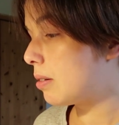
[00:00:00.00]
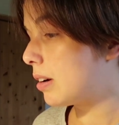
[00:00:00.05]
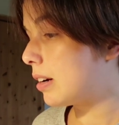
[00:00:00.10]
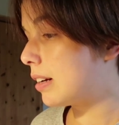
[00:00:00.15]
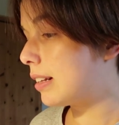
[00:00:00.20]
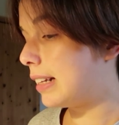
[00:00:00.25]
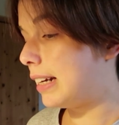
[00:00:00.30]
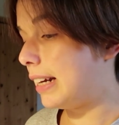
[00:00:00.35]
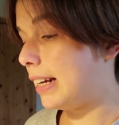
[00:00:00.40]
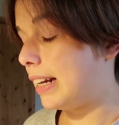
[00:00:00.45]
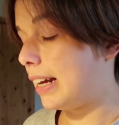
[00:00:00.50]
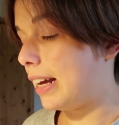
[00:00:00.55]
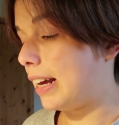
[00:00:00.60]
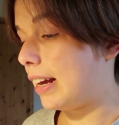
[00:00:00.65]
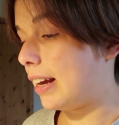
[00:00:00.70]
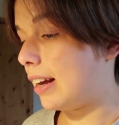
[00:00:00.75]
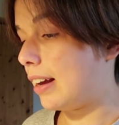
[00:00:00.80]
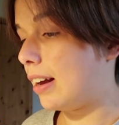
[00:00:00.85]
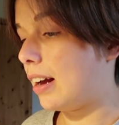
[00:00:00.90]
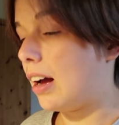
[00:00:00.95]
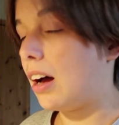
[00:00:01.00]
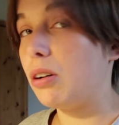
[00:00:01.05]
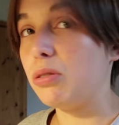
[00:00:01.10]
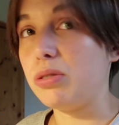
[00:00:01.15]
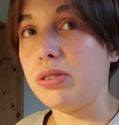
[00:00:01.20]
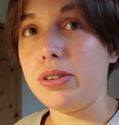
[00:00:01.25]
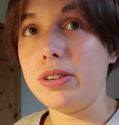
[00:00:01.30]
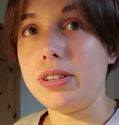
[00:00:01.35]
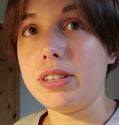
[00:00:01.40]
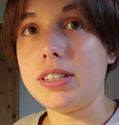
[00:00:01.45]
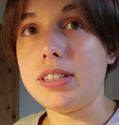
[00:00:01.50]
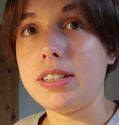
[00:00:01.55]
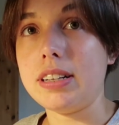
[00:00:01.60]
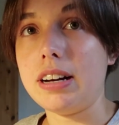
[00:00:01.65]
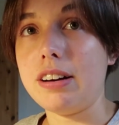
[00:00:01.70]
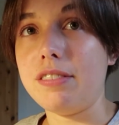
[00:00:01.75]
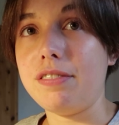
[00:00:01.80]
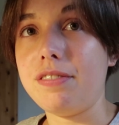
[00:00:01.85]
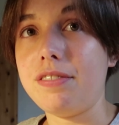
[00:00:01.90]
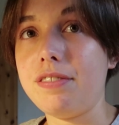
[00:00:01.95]
cleaning, household
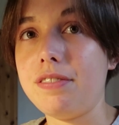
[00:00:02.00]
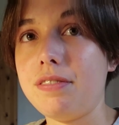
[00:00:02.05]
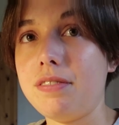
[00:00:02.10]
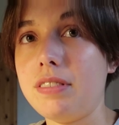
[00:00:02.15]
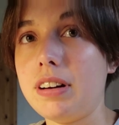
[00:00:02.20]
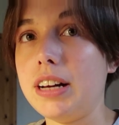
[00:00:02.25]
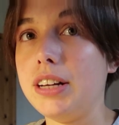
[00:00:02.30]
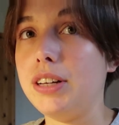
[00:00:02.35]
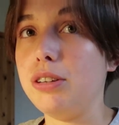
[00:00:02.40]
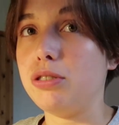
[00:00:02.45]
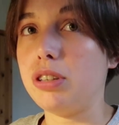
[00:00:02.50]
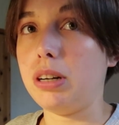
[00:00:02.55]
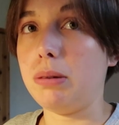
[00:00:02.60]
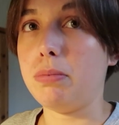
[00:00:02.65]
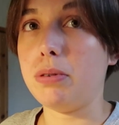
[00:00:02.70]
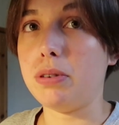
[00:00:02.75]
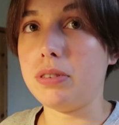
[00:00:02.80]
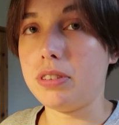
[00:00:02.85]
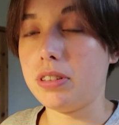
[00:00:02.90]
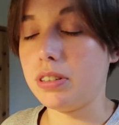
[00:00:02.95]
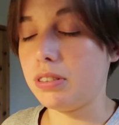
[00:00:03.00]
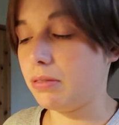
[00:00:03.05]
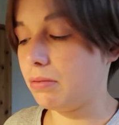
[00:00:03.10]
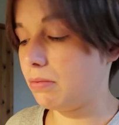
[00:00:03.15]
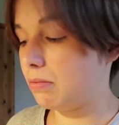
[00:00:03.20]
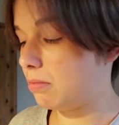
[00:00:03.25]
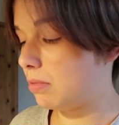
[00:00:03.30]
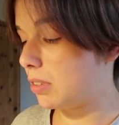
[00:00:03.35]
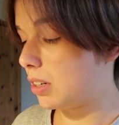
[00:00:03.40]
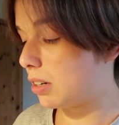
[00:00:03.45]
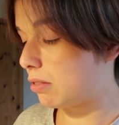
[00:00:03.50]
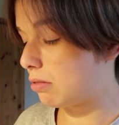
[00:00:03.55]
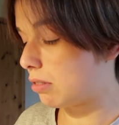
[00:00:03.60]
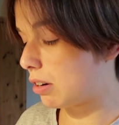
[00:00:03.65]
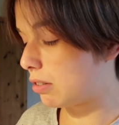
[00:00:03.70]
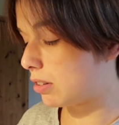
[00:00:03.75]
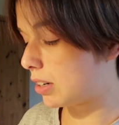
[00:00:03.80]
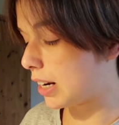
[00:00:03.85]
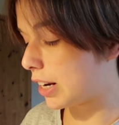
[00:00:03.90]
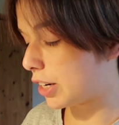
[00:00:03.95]
stuff, I usually put
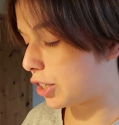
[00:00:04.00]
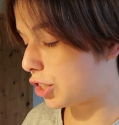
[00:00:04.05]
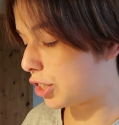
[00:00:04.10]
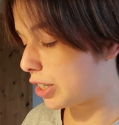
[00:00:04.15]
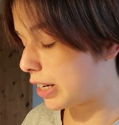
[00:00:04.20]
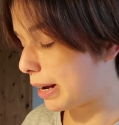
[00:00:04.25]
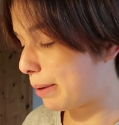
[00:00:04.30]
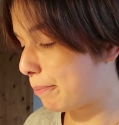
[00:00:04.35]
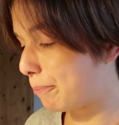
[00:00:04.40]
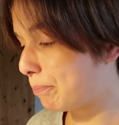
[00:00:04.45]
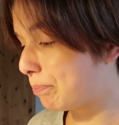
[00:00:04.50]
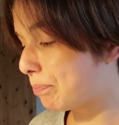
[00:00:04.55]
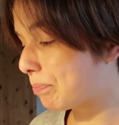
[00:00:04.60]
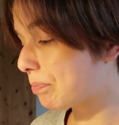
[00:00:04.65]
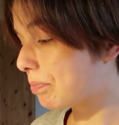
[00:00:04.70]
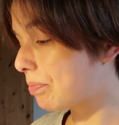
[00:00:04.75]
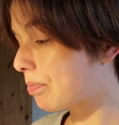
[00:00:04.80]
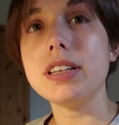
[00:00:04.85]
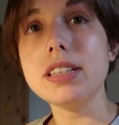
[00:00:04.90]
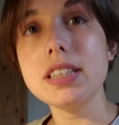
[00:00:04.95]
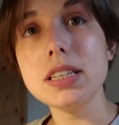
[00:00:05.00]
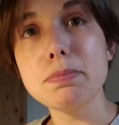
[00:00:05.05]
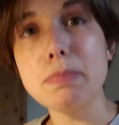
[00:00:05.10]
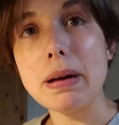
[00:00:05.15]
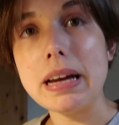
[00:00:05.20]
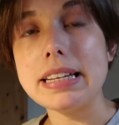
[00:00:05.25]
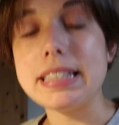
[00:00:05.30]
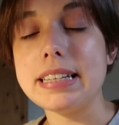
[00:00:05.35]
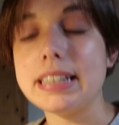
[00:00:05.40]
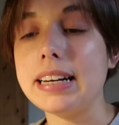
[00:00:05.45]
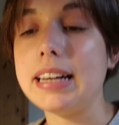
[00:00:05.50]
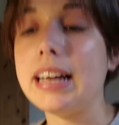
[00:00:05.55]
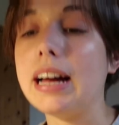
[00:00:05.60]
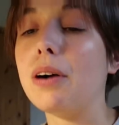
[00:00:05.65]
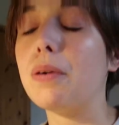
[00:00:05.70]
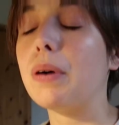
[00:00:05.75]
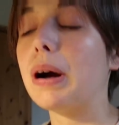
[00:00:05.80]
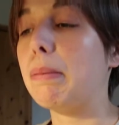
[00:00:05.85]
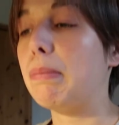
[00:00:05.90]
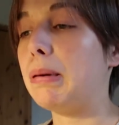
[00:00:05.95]
around lunchtime. This is basically
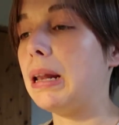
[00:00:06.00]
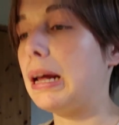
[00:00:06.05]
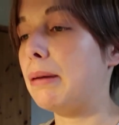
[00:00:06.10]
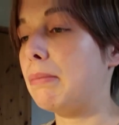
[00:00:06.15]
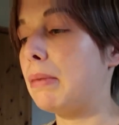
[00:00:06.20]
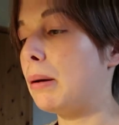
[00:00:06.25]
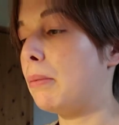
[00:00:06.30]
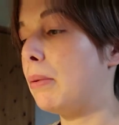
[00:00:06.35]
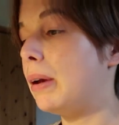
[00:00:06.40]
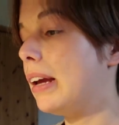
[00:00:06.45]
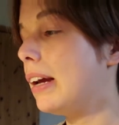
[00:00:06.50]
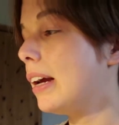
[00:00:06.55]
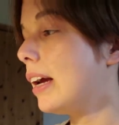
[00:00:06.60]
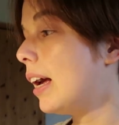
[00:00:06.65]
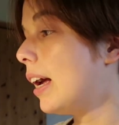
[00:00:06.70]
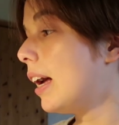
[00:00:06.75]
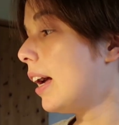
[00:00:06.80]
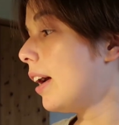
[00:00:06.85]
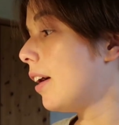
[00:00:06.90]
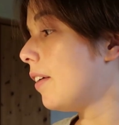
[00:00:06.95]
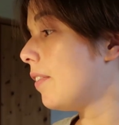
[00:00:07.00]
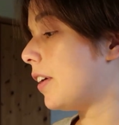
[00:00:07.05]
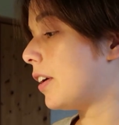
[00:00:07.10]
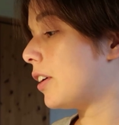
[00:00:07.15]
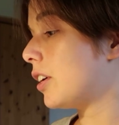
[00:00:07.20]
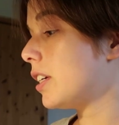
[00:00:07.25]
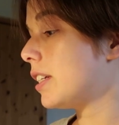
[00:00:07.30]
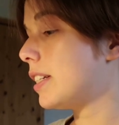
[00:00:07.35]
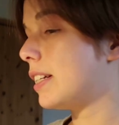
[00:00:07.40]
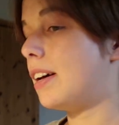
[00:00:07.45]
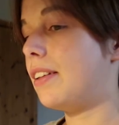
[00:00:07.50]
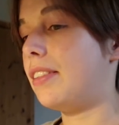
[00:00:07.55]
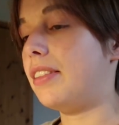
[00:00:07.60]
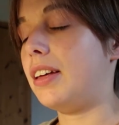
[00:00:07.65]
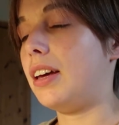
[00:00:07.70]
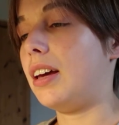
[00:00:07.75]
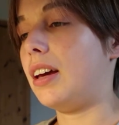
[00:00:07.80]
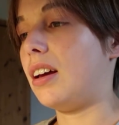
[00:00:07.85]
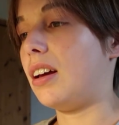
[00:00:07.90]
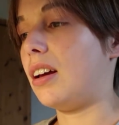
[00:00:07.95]
how I plan my week. There is
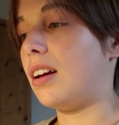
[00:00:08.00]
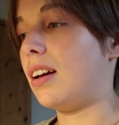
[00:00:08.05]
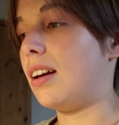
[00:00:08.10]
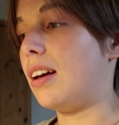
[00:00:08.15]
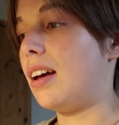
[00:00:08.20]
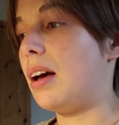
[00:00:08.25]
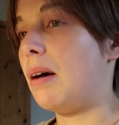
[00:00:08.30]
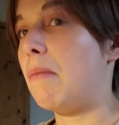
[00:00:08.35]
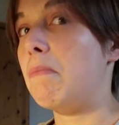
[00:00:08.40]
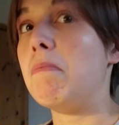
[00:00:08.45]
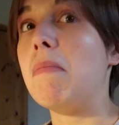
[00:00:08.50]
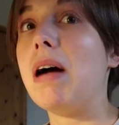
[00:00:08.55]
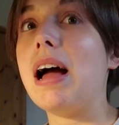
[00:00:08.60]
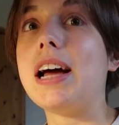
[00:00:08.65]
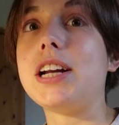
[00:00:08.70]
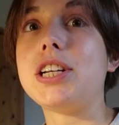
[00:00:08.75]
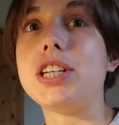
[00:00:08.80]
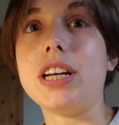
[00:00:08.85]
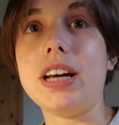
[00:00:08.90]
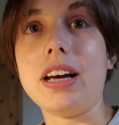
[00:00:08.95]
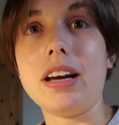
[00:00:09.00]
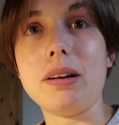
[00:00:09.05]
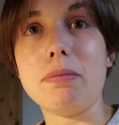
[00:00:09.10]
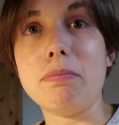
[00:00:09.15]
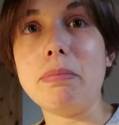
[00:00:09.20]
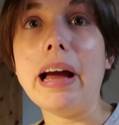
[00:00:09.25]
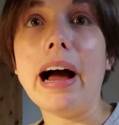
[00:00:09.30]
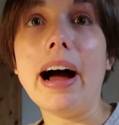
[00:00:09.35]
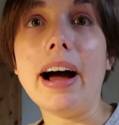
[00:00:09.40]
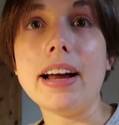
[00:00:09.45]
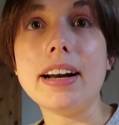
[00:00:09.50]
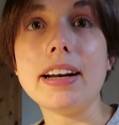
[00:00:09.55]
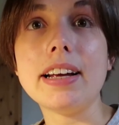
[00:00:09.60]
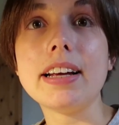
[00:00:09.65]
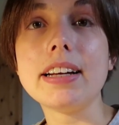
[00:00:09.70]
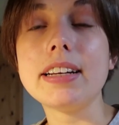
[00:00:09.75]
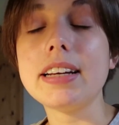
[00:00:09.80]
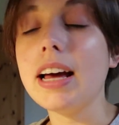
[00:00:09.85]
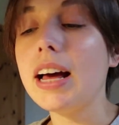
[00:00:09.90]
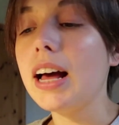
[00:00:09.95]
nothing magic behind
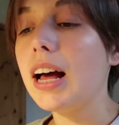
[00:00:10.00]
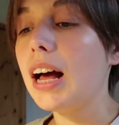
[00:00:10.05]
it.